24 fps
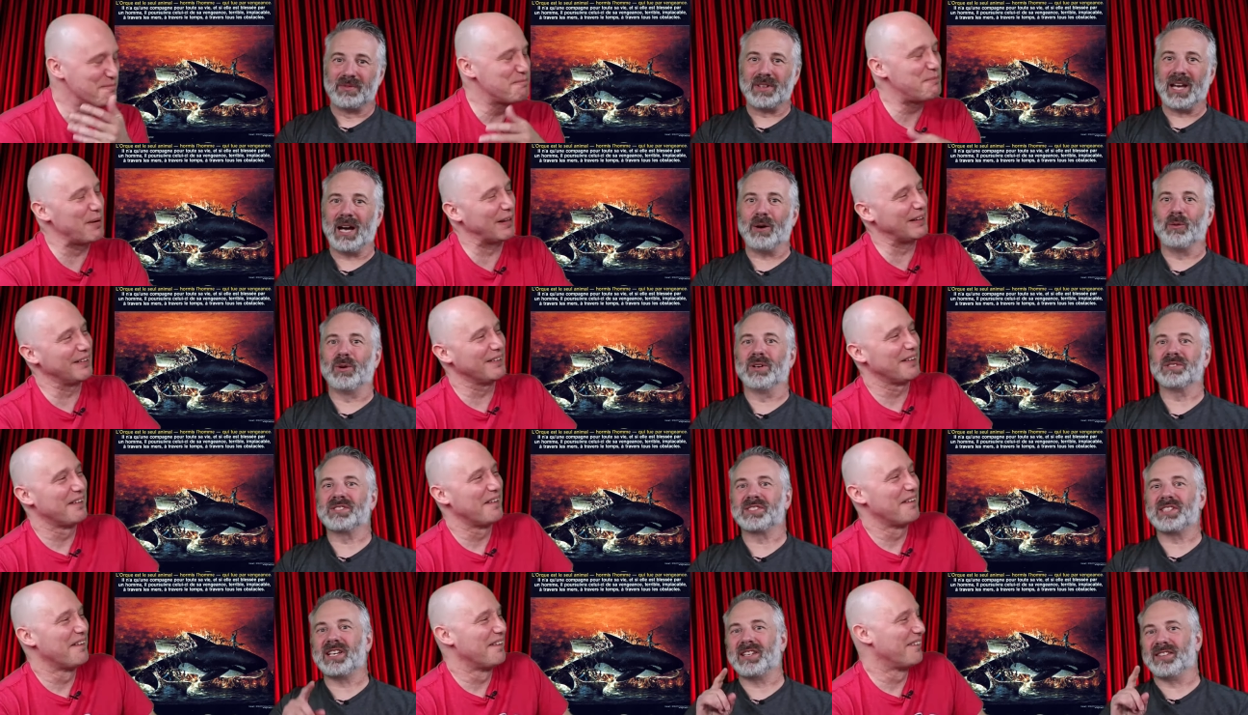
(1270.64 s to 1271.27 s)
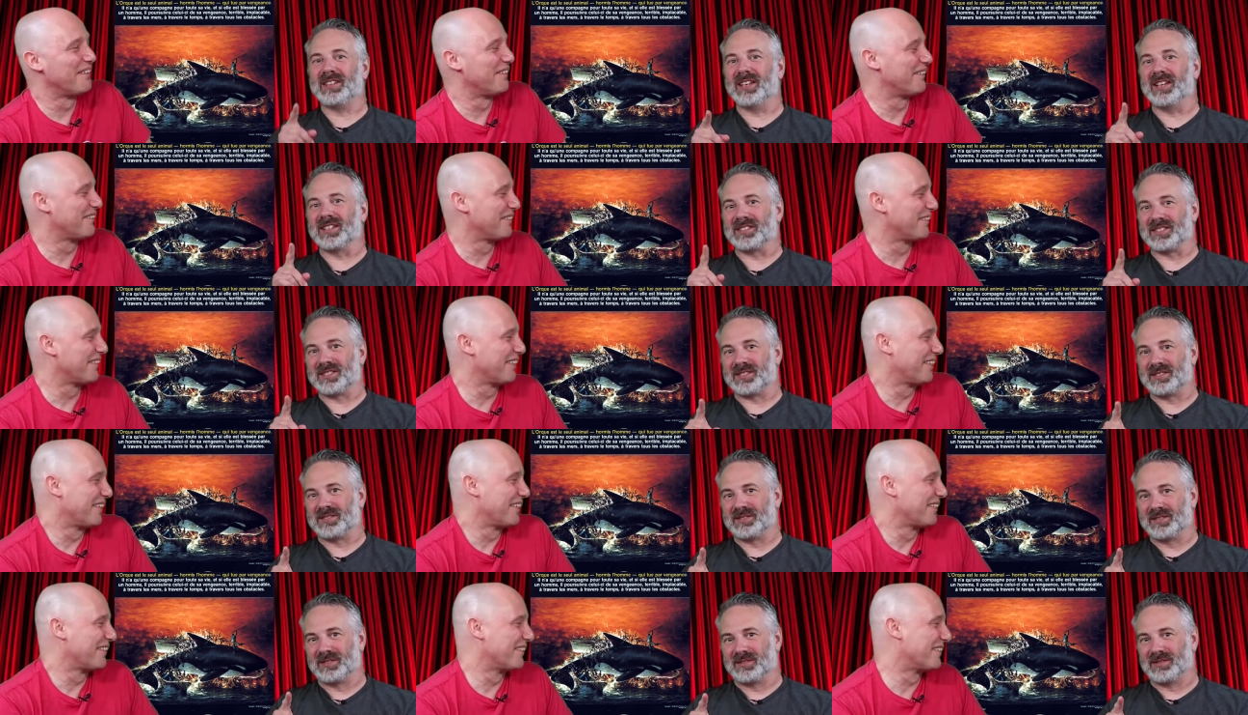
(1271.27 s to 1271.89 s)
Speaker 1: now I will say
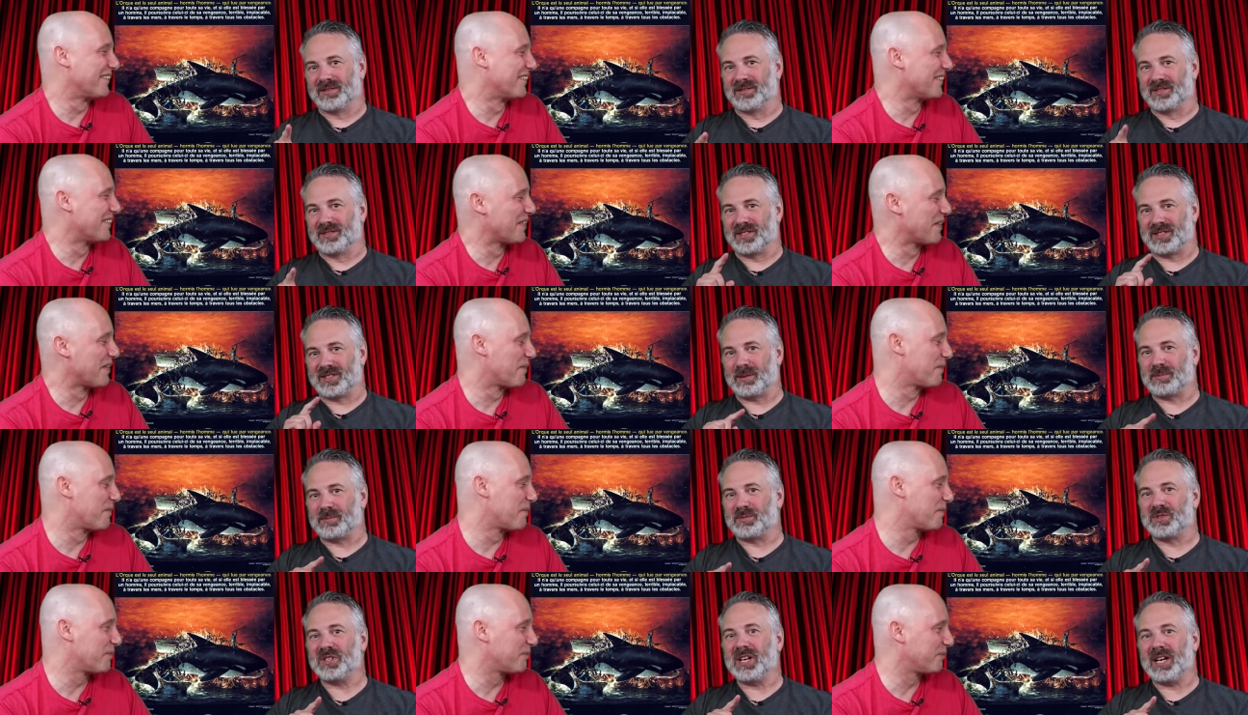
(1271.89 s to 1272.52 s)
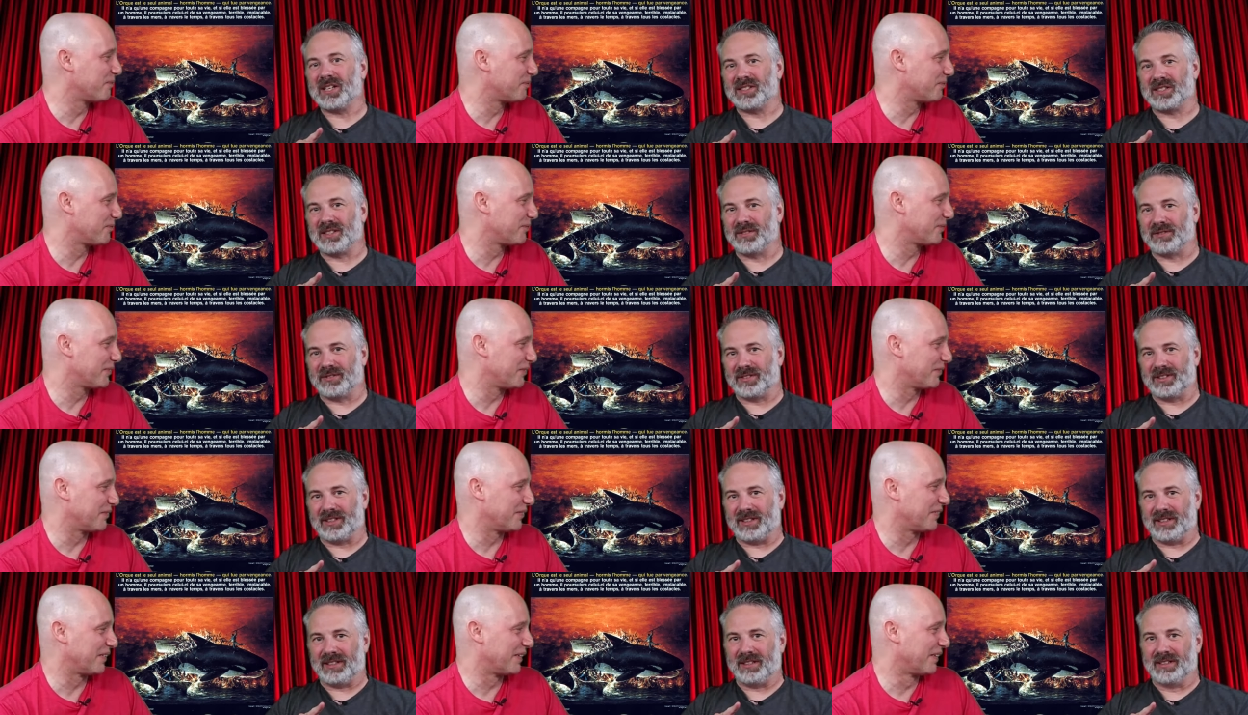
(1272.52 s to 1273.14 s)
this:
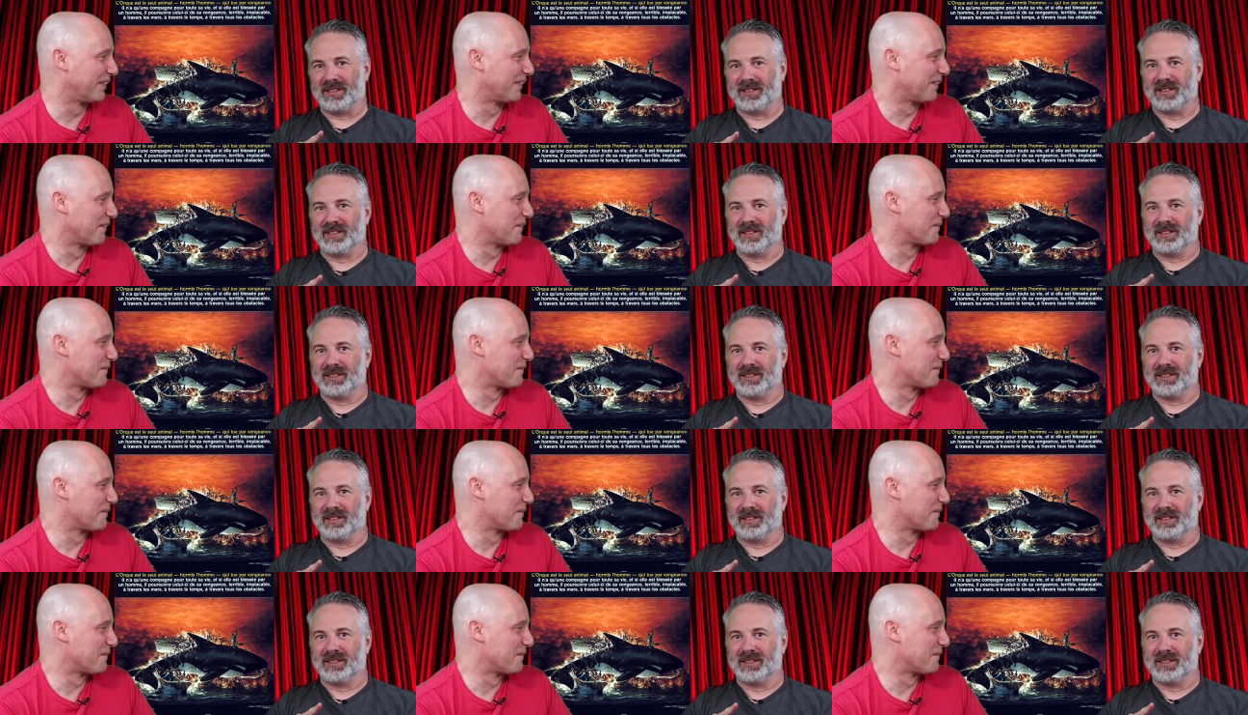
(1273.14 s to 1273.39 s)
subjectively,